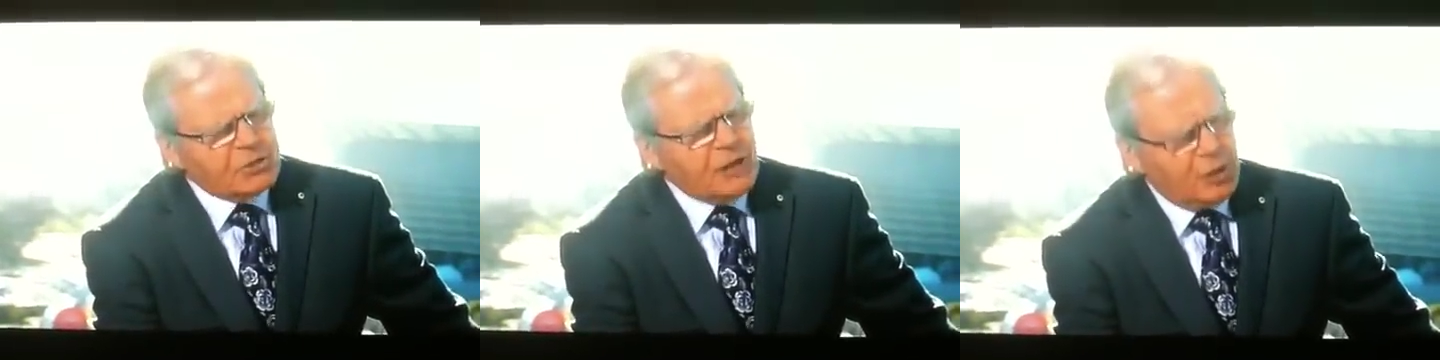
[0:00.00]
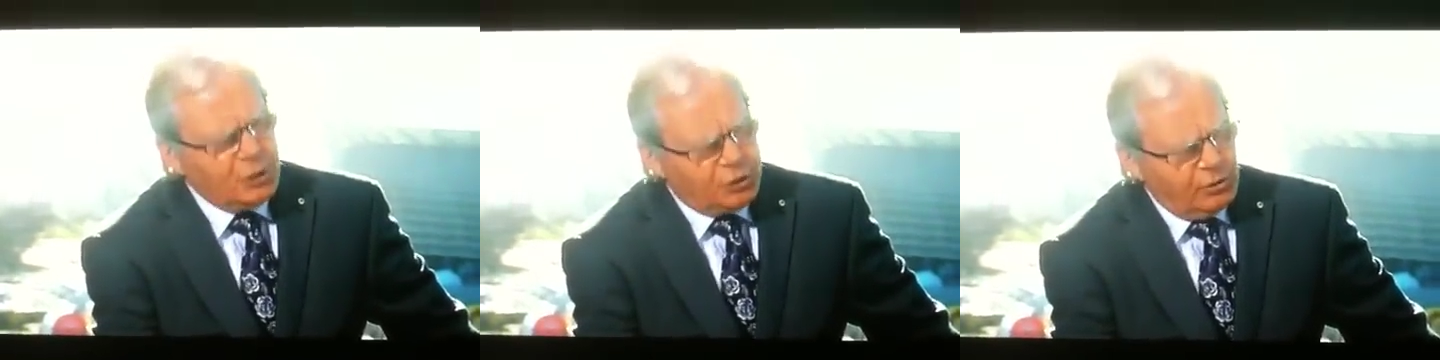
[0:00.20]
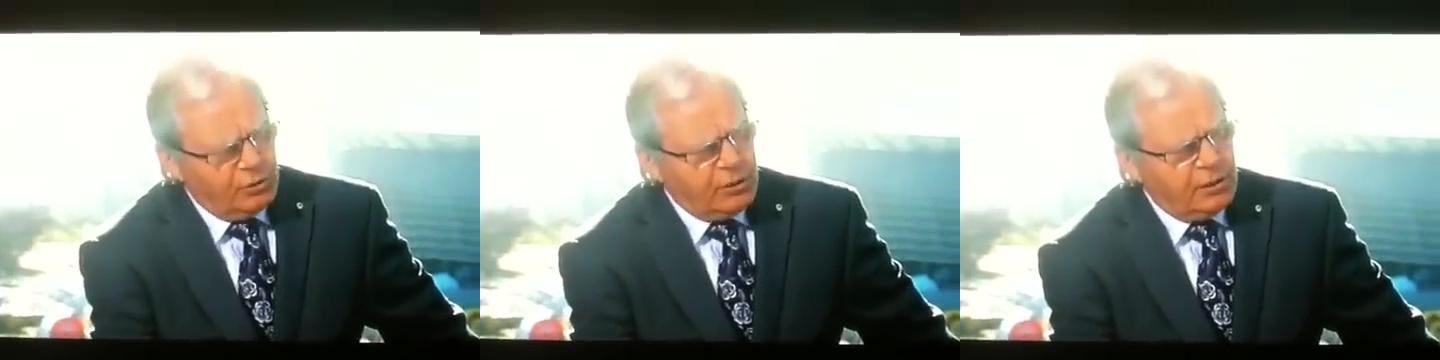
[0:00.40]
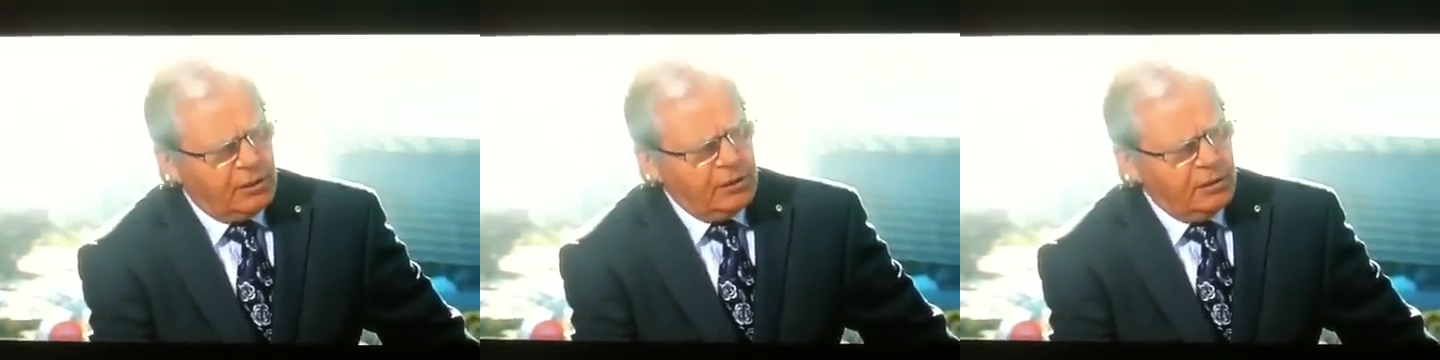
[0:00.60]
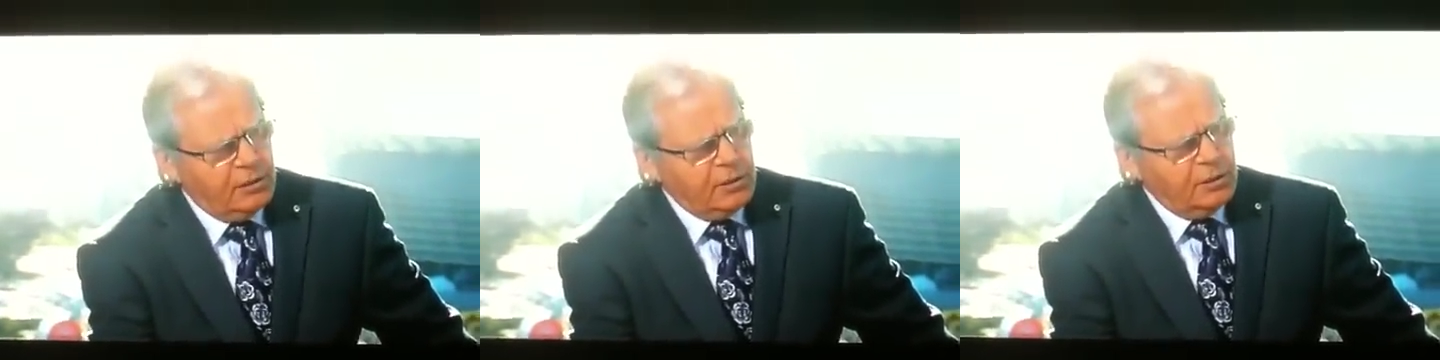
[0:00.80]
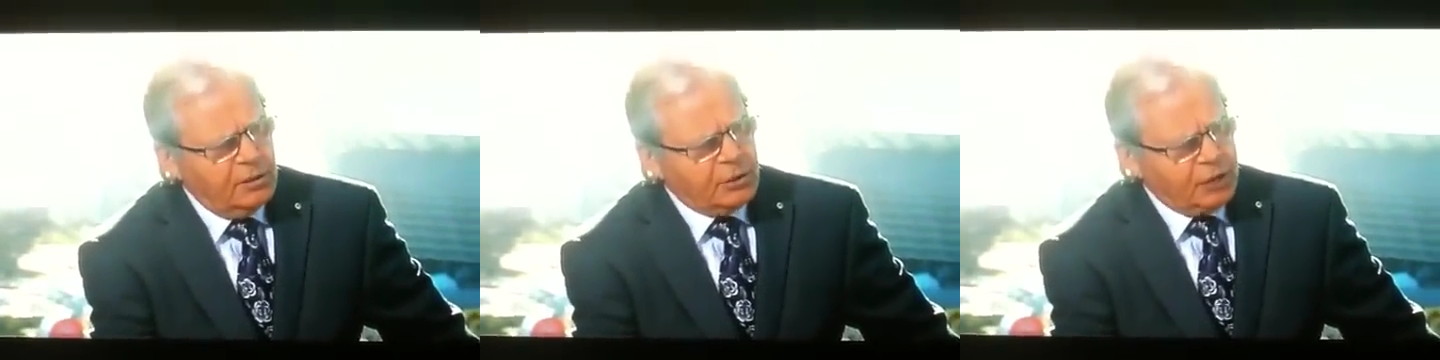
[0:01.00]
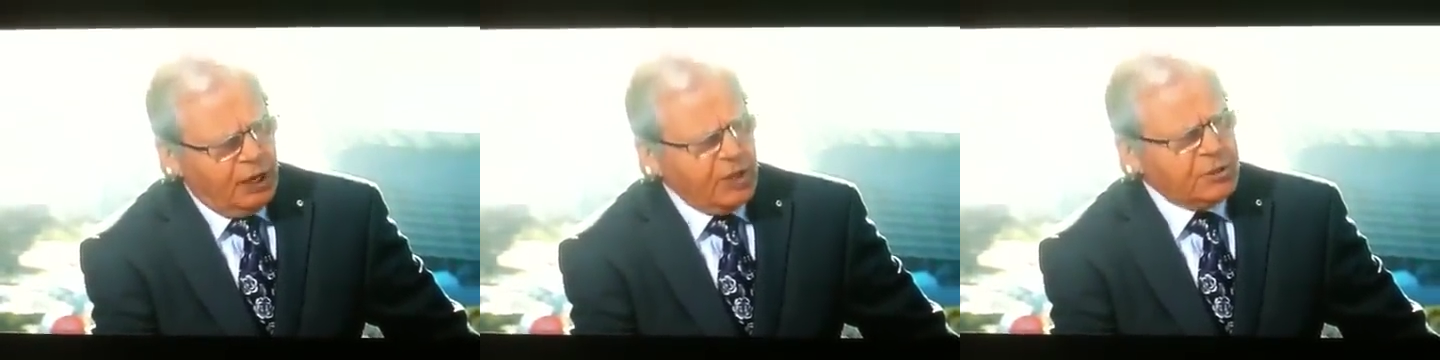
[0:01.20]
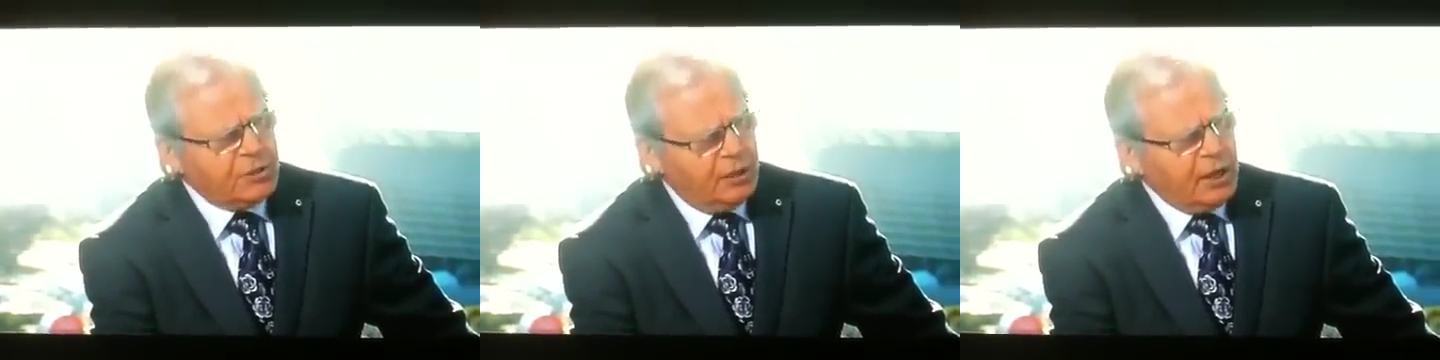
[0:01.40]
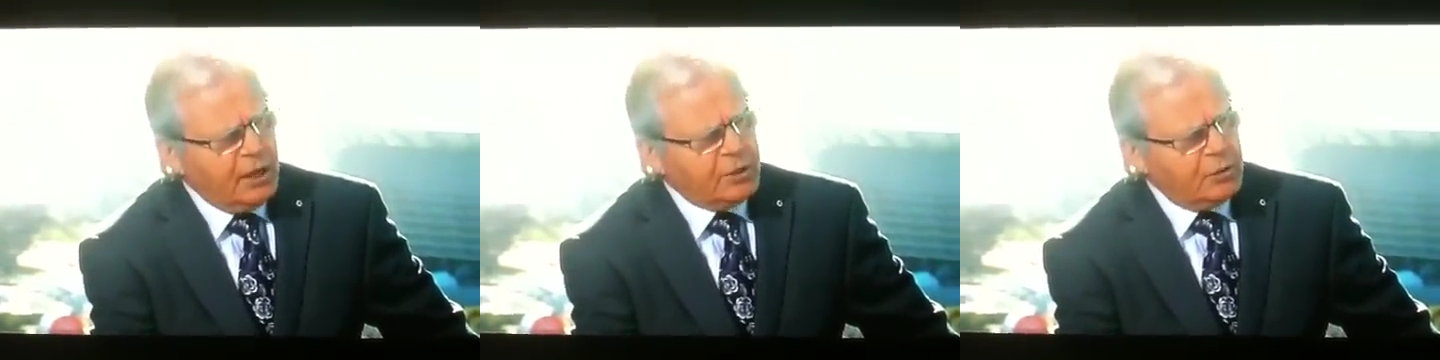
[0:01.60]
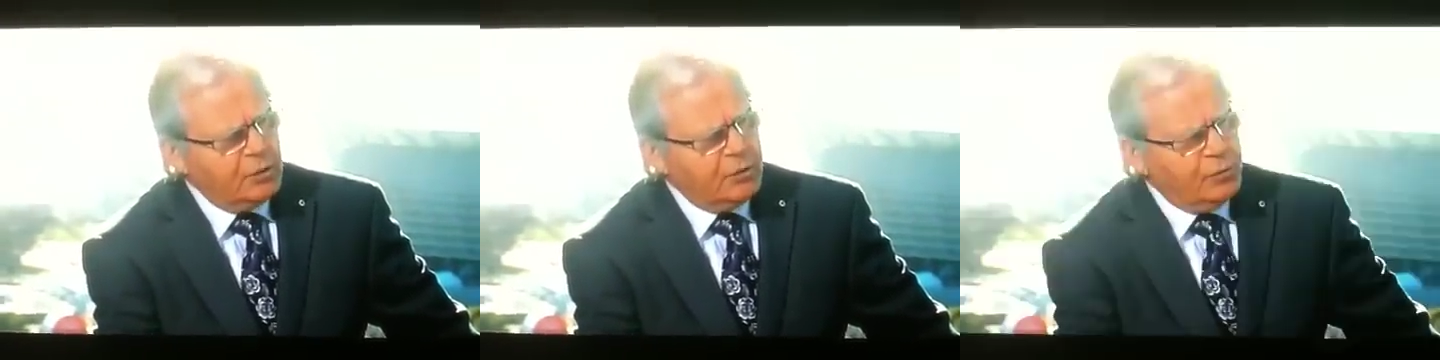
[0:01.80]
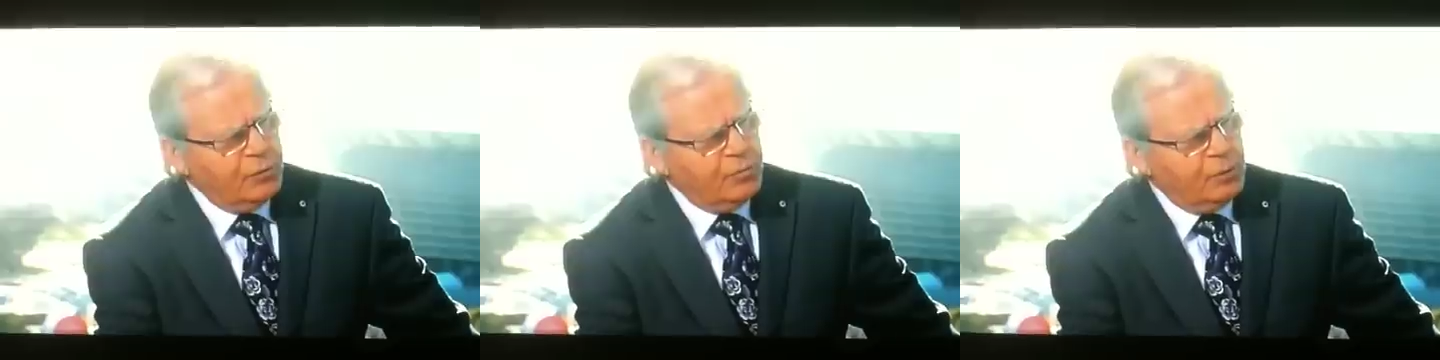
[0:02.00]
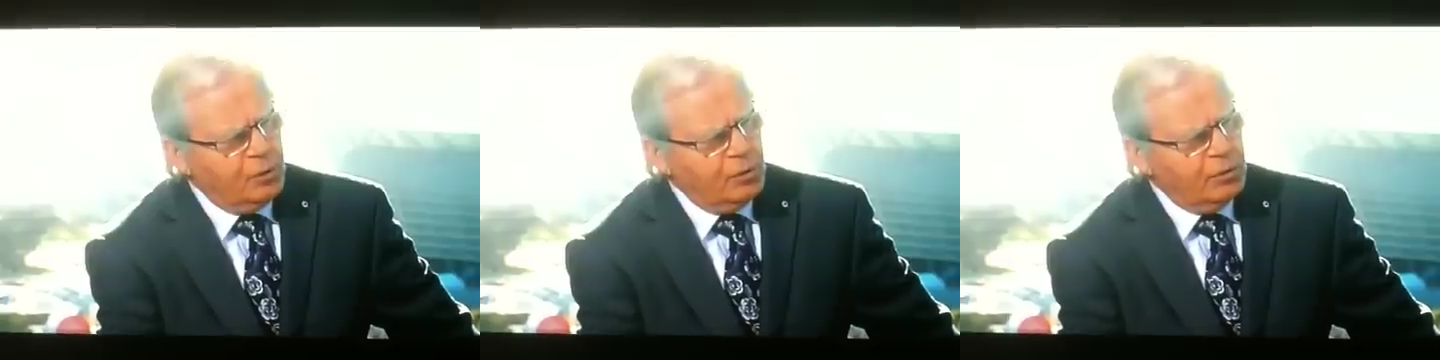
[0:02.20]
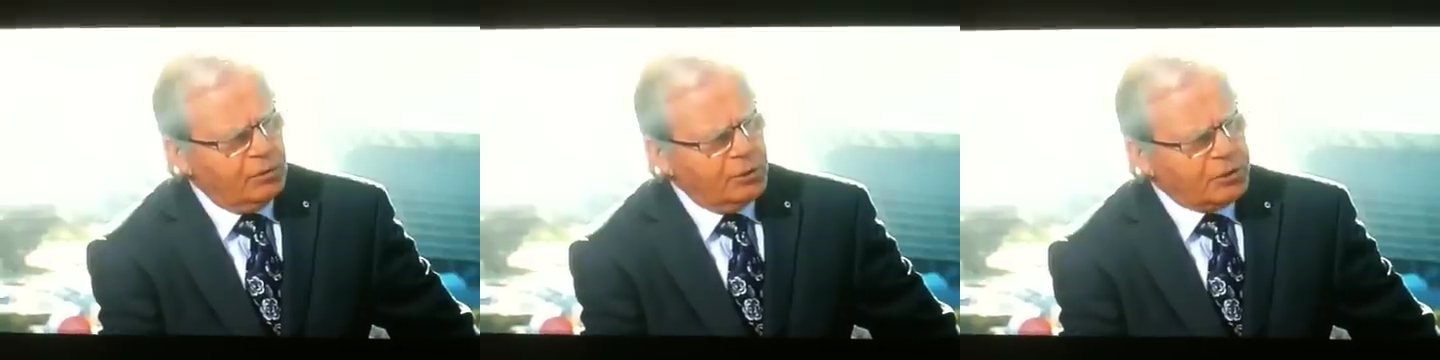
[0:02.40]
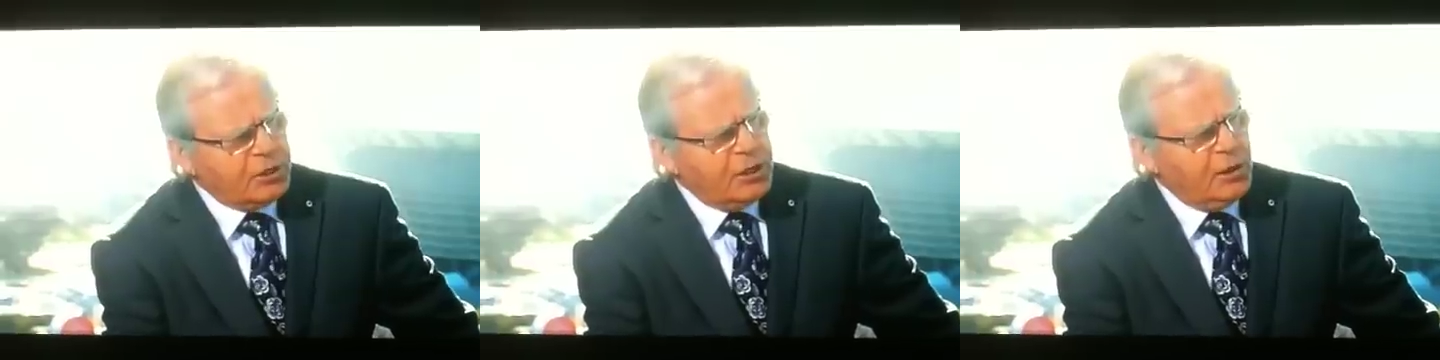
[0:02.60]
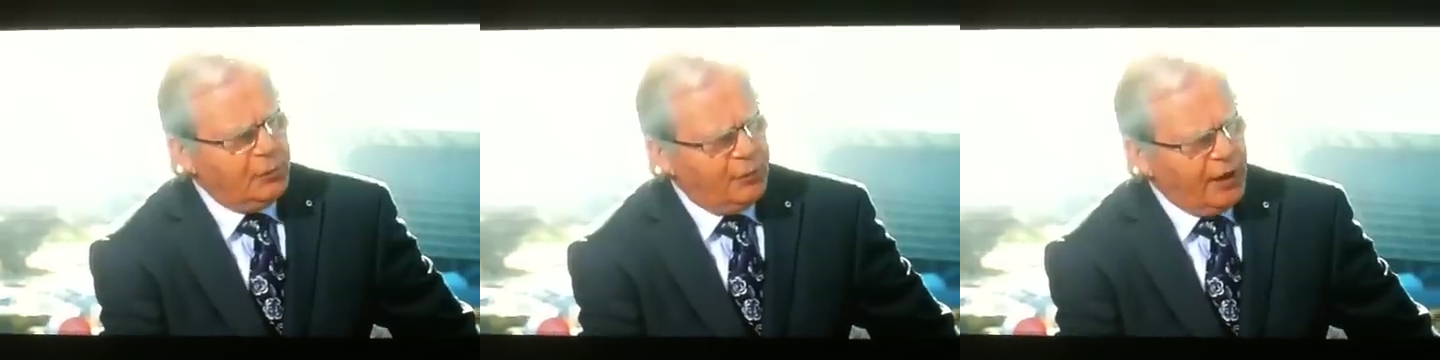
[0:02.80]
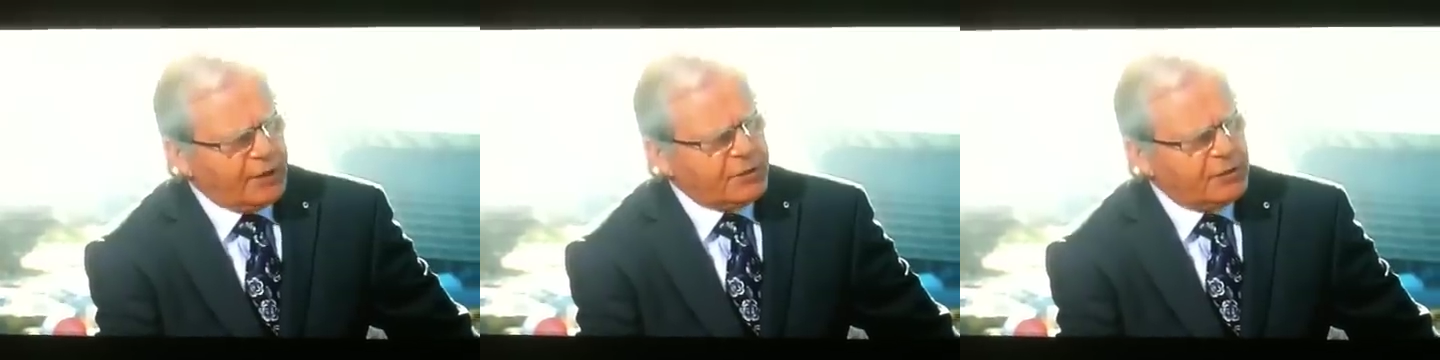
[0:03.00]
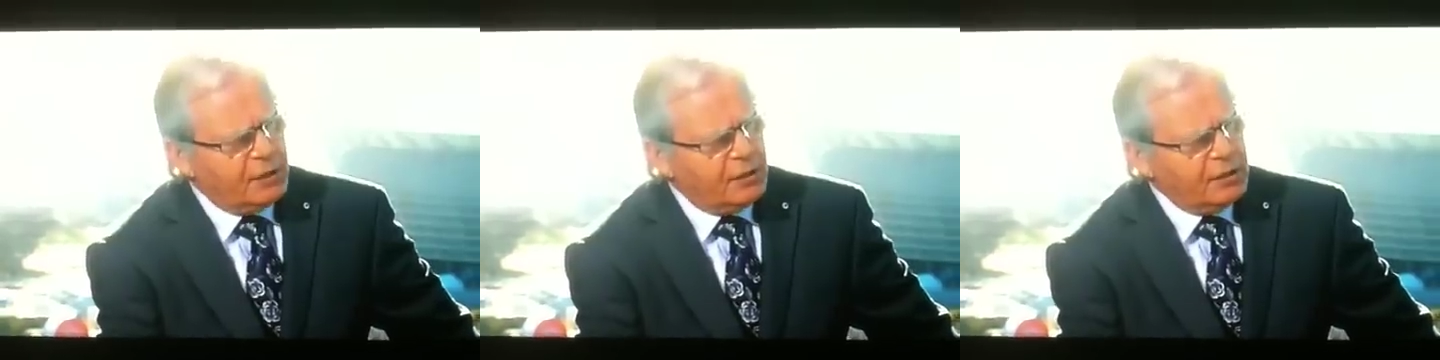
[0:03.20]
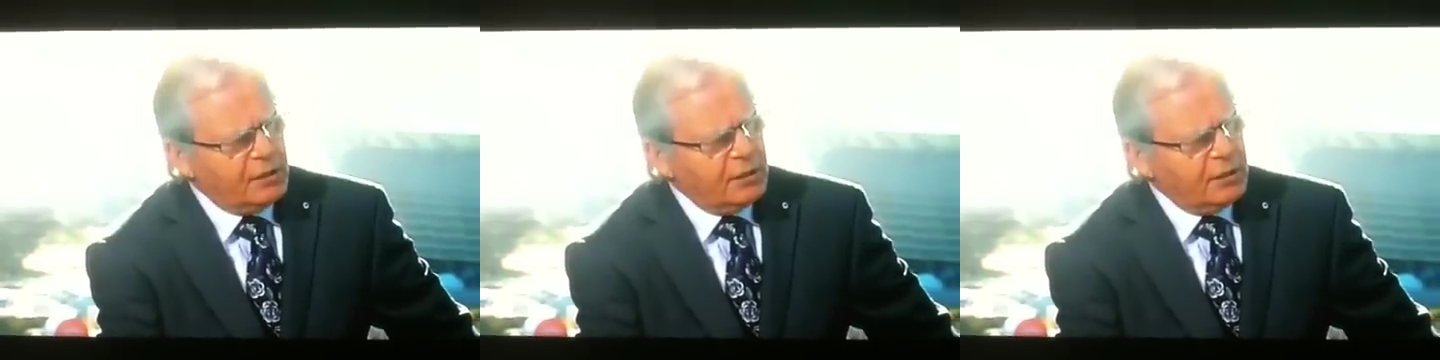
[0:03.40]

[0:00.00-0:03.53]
essentially change the nature of football, the skill factor.